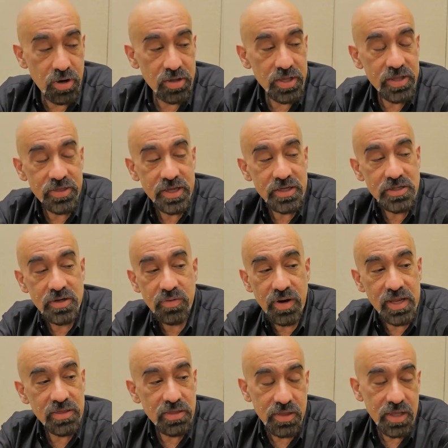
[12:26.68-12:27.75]
I think it's a
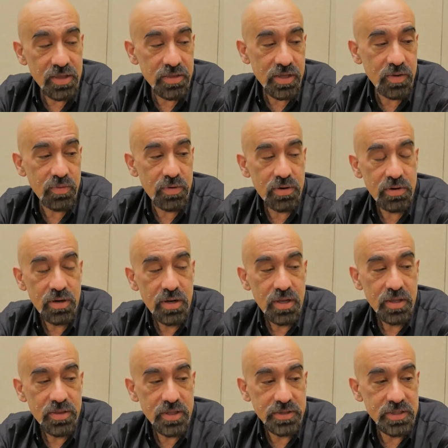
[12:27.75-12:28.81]
great thing
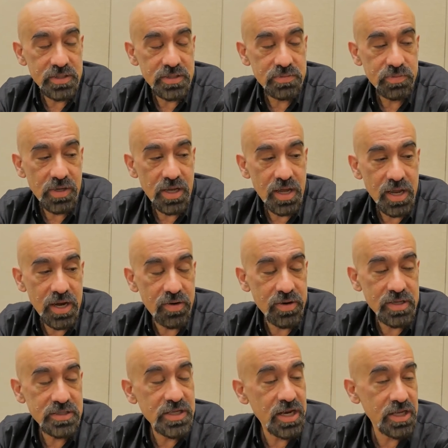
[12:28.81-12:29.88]
that this
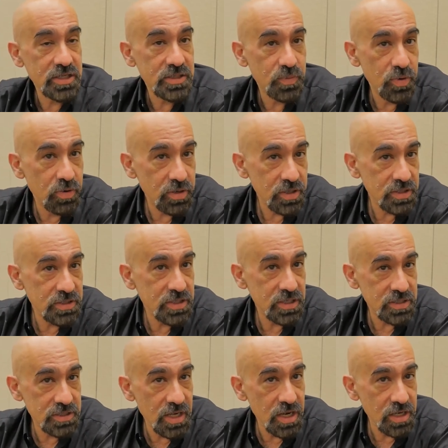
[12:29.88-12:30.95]
area is getting support. It's an
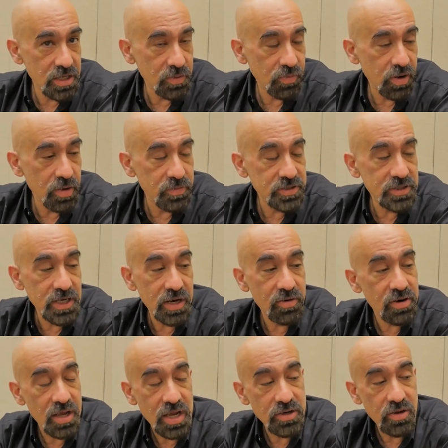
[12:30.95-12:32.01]
exciting and promising
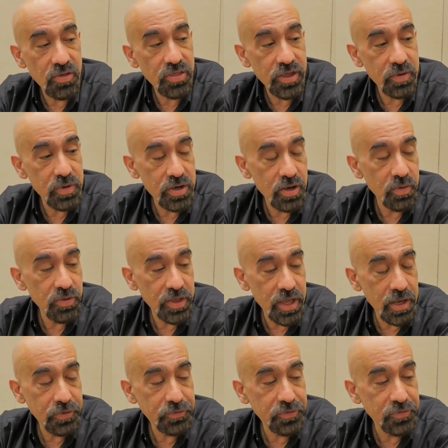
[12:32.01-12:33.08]
area. I don't think we know what the
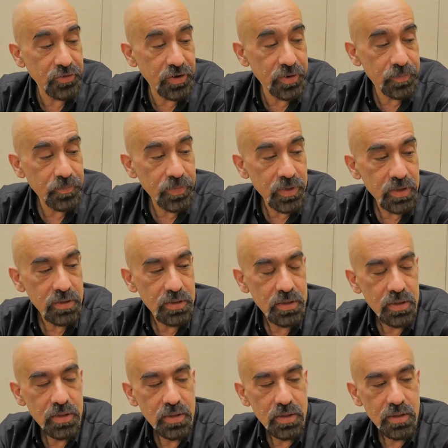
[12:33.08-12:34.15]
answers
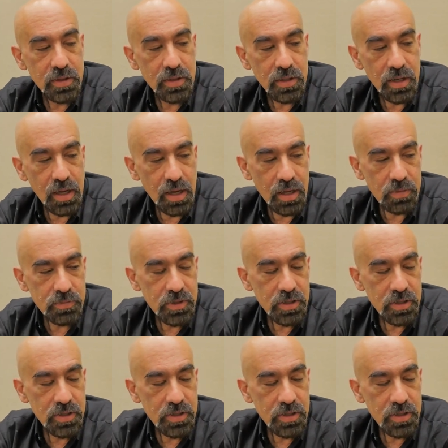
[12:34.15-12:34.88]
are.